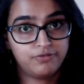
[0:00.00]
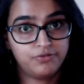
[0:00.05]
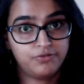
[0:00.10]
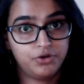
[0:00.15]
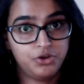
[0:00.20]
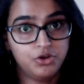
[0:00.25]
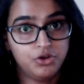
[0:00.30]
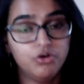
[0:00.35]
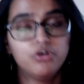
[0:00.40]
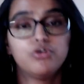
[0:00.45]
for
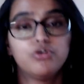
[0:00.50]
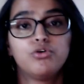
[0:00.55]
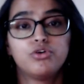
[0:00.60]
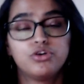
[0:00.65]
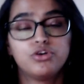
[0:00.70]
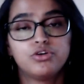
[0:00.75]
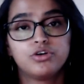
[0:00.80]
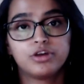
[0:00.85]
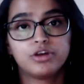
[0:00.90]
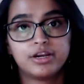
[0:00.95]
your own
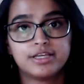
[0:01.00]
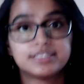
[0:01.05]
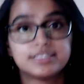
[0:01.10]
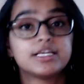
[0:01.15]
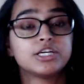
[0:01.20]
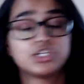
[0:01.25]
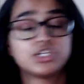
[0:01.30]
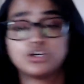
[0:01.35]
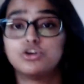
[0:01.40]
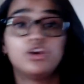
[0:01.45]

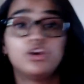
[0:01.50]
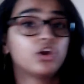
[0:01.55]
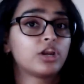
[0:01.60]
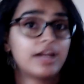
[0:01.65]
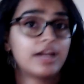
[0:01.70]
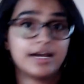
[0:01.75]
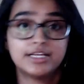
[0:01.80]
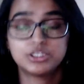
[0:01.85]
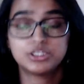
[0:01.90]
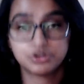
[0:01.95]
organization or your
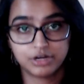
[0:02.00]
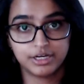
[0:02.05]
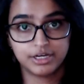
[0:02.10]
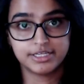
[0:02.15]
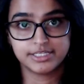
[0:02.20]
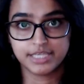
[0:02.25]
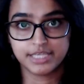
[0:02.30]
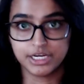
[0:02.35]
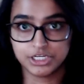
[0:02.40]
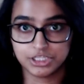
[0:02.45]
client's
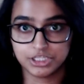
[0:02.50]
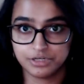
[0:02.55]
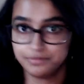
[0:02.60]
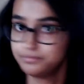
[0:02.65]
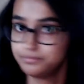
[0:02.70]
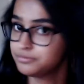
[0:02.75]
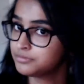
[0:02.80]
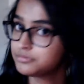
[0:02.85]
organization